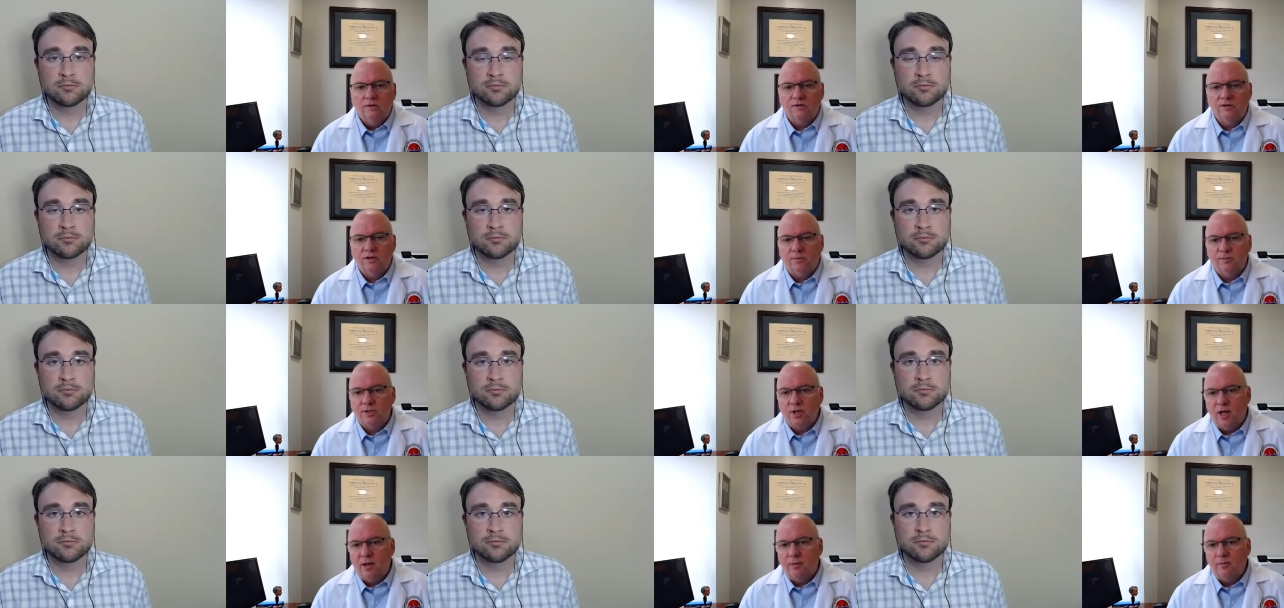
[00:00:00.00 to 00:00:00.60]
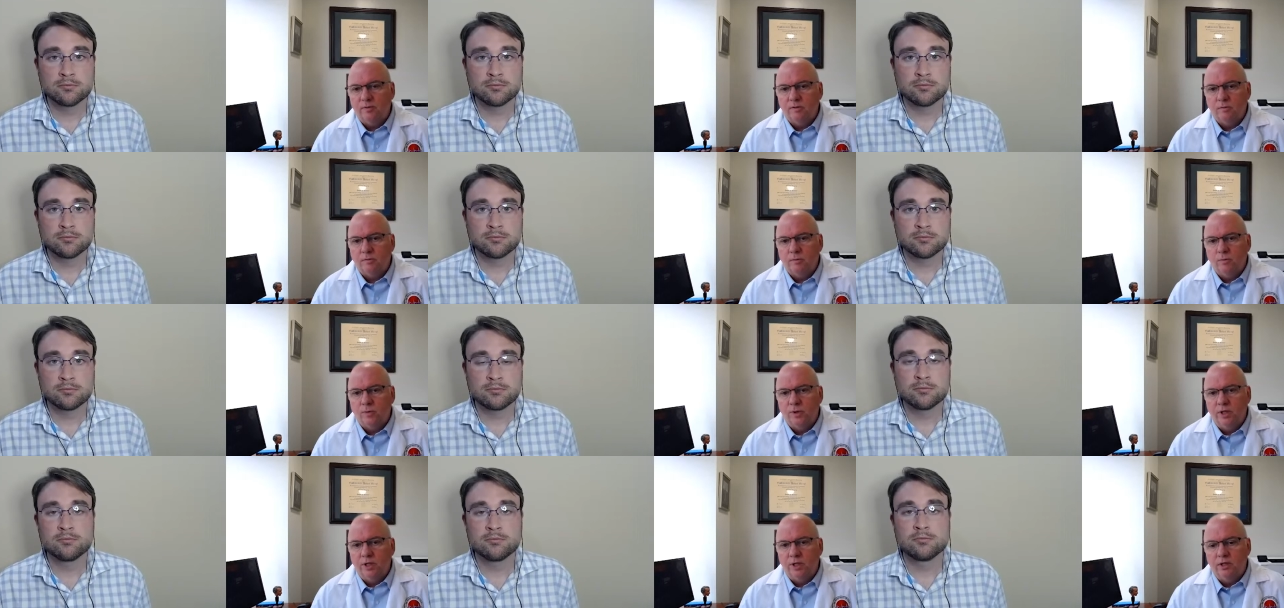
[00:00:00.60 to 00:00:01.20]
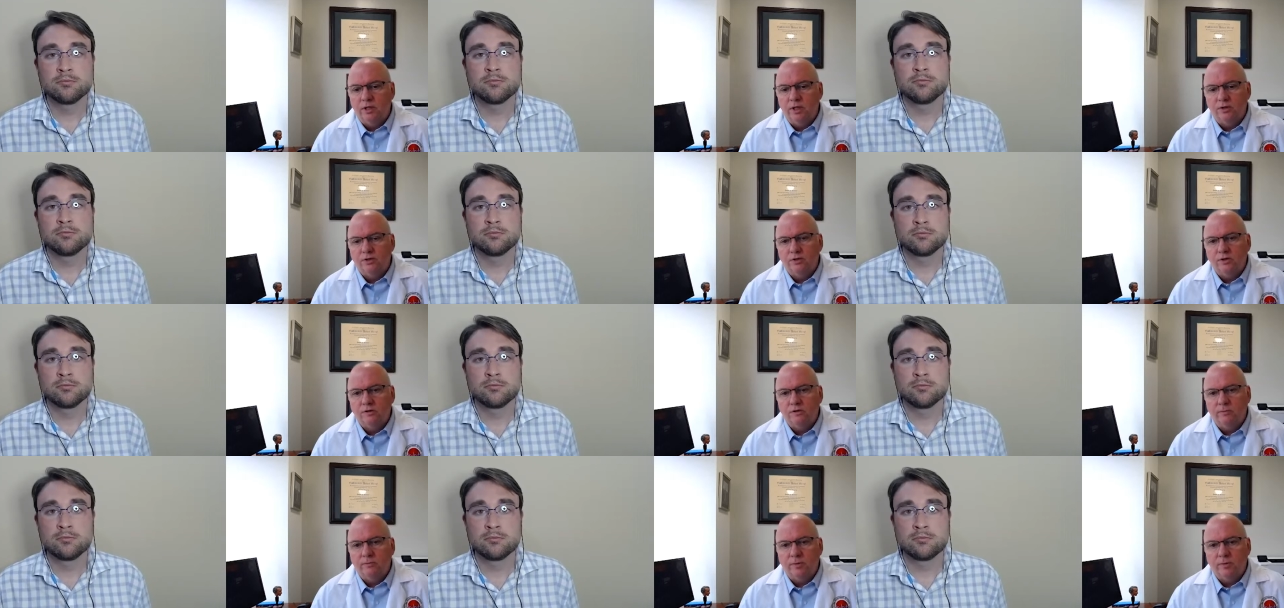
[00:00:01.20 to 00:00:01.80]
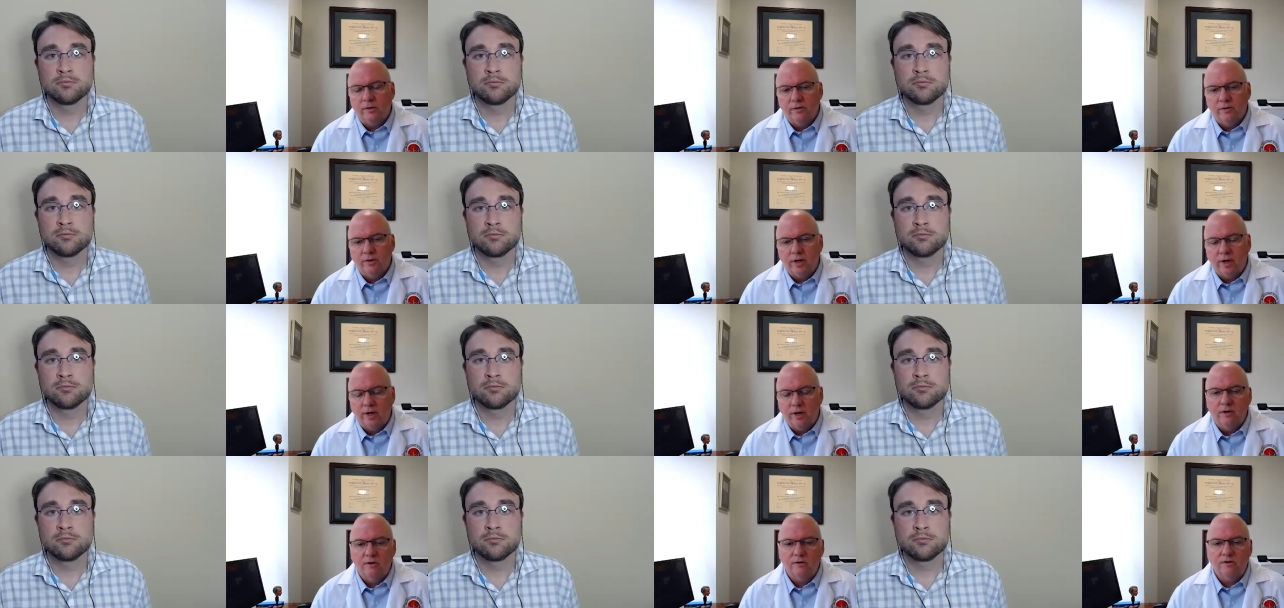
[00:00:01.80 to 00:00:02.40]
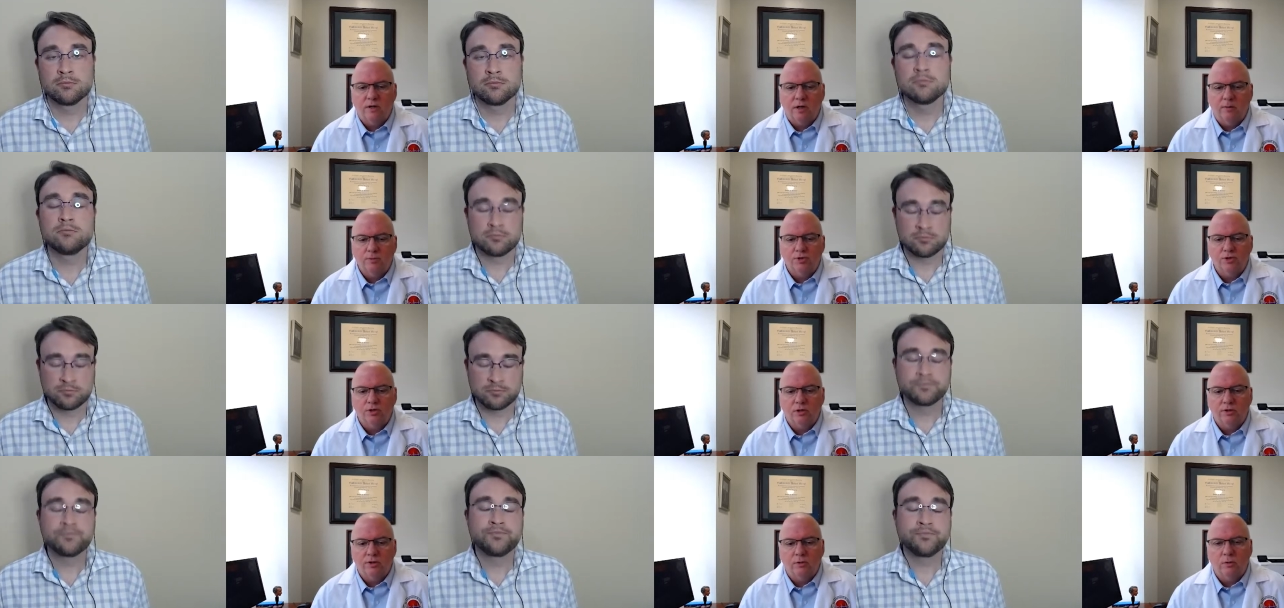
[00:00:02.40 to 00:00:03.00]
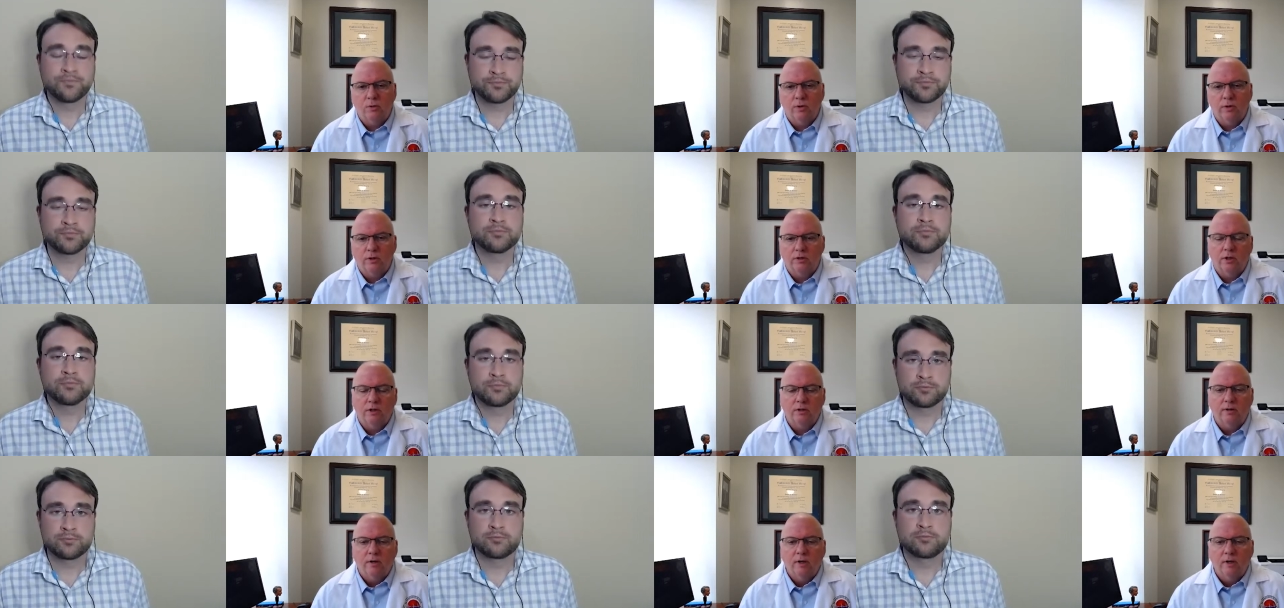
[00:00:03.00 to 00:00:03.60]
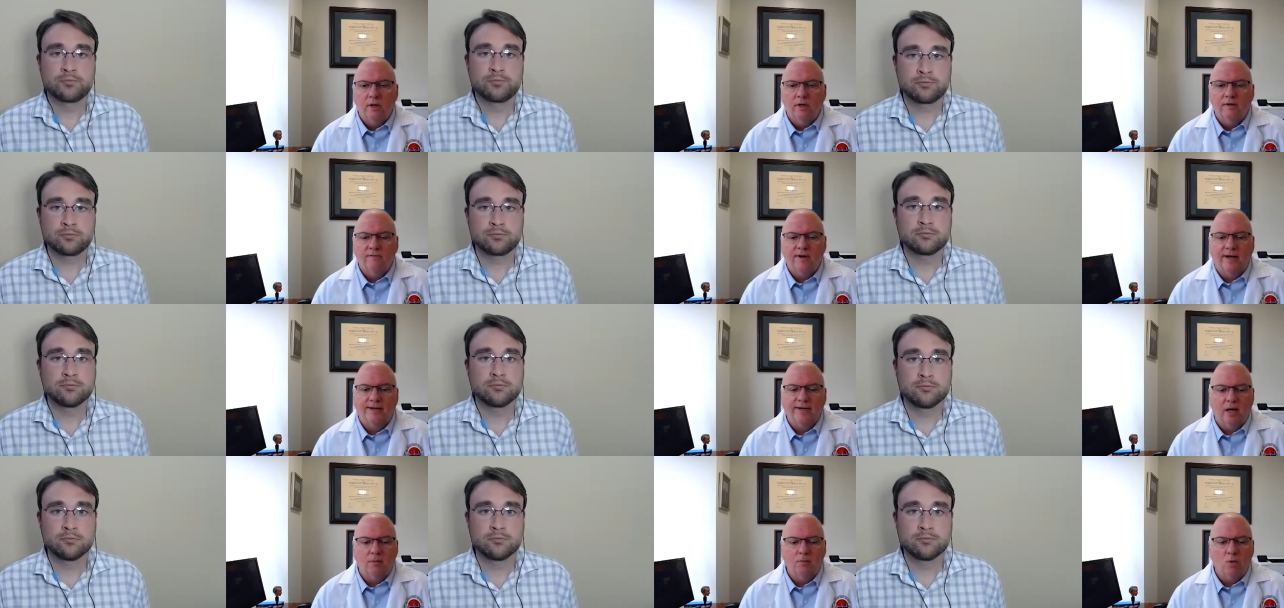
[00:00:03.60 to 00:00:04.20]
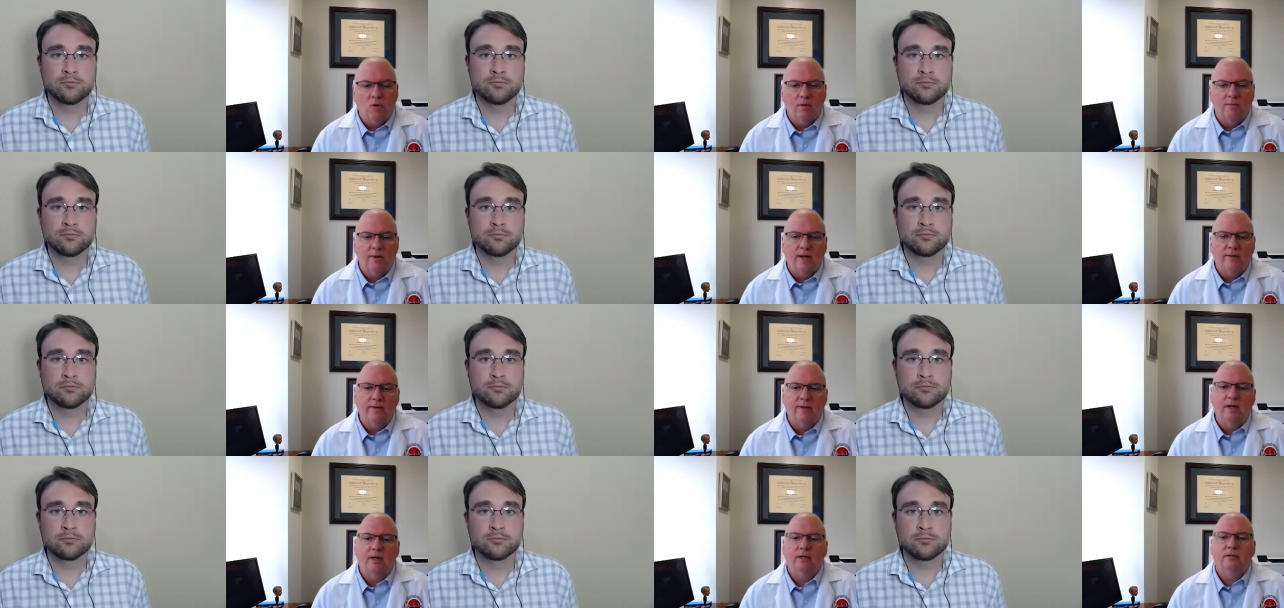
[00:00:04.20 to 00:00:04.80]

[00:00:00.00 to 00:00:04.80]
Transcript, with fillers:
Speaker 1: Sometimes we need to get you some other cares, and I'm sure you'll want to find out more about